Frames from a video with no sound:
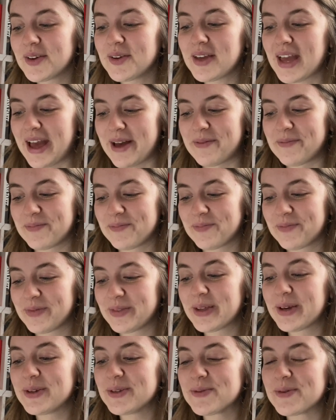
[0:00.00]
yeah,
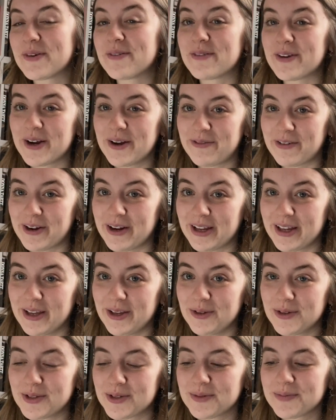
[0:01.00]
those were very, very
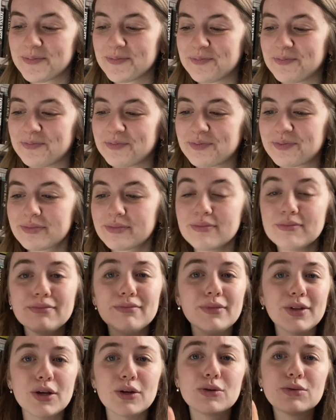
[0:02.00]
cute.
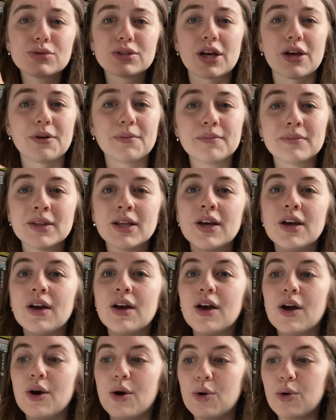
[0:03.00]
Also,
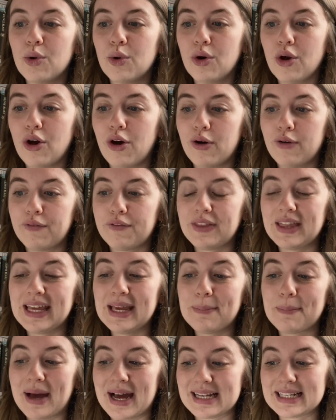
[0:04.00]
all of
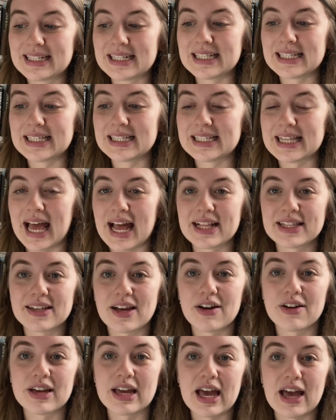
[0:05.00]
the patterns that
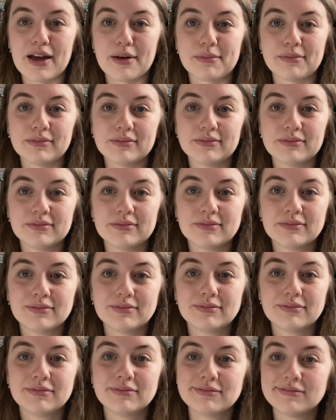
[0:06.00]
I am
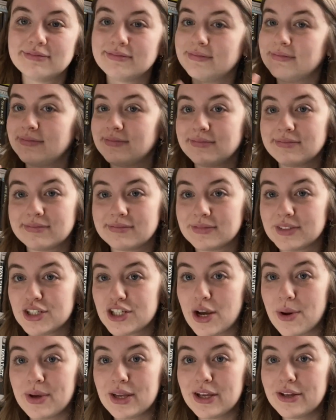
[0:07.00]

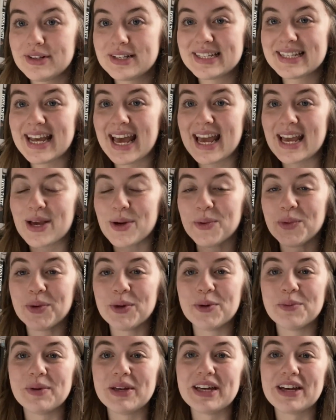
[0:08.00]
showing you today
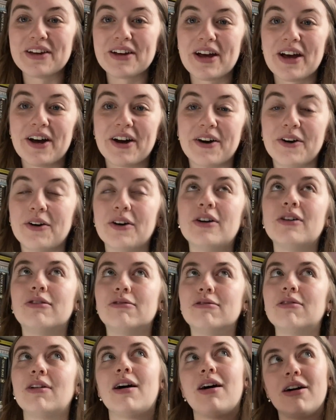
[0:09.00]
will be are
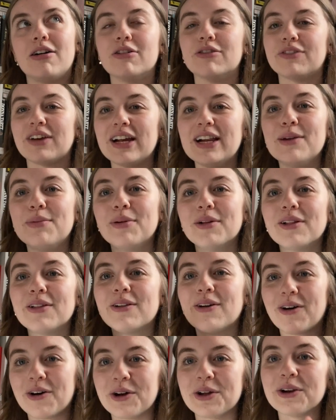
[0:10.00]
or are available
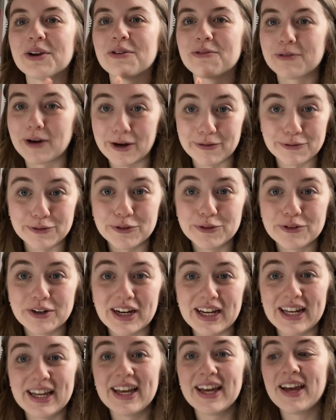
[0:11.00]
on
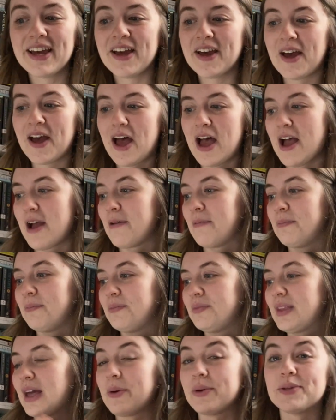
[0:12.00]
Ravelry. Um,
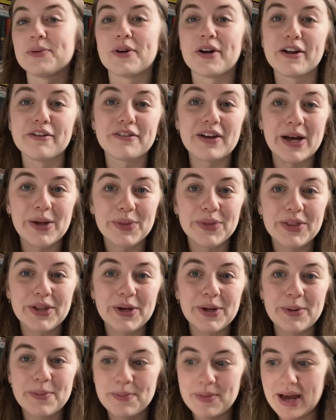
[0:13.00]
that was where I found
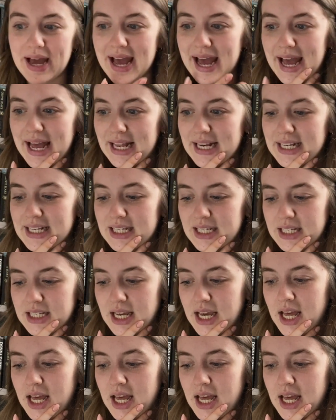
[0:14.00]
them and